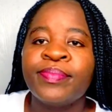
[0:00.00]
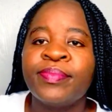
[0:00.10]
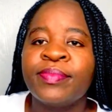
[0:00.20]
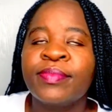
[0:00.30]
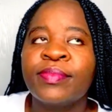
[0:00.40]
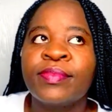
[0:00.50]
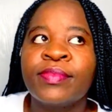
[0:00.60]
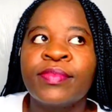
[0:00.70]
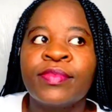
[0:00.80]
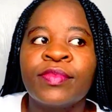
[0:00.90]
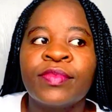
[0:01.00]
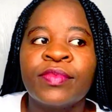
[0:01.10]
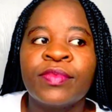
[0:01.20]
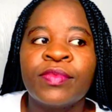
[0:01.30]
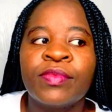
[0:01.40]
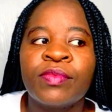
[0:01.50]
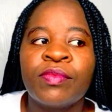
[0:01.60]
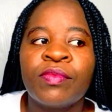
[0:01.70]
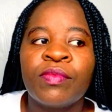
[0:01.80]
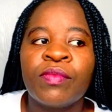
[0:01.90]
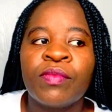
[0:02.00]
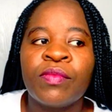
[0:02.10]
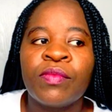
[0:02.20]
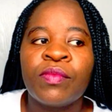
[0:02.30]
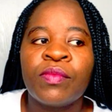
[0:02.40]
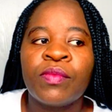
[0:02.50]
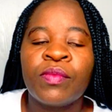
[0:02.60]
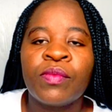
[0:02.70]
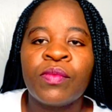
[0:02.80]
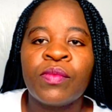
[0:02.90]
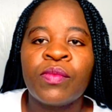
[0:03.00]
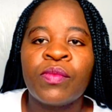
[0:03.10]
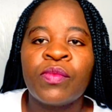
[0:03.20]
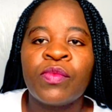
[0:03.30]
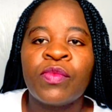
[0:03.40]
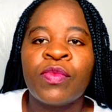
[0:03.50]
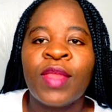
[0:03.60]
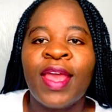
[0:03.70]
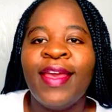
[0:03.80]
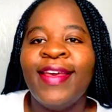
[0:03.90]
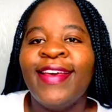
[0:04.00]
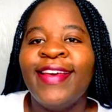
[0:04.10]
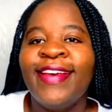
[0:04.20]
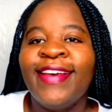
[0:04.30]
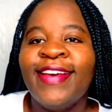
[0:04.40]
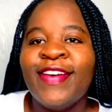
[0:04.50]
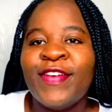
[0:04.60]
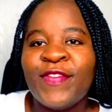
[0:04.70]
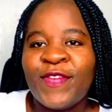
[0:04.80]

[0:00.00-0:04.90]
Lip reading: Nothing is said.